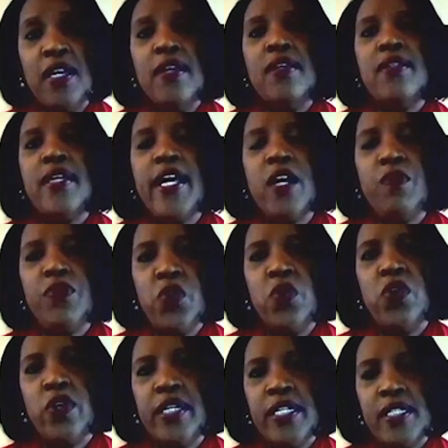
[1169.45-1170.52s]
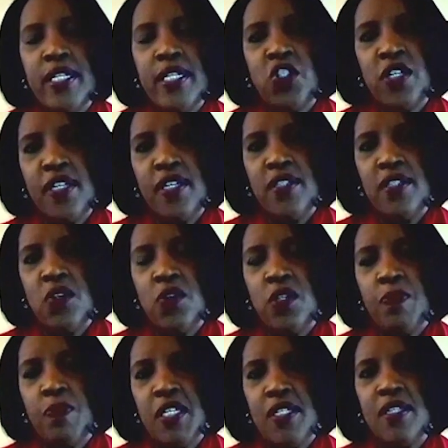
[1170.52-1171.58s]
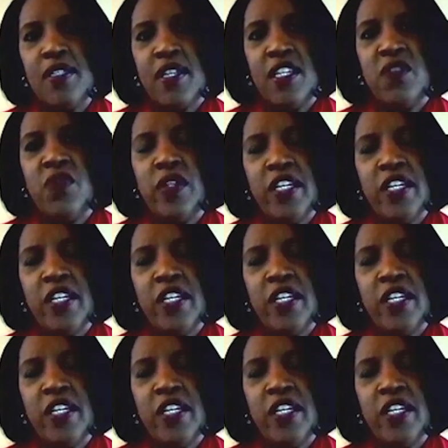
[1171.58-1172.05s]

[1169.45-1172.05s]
to help your organization continue to be successful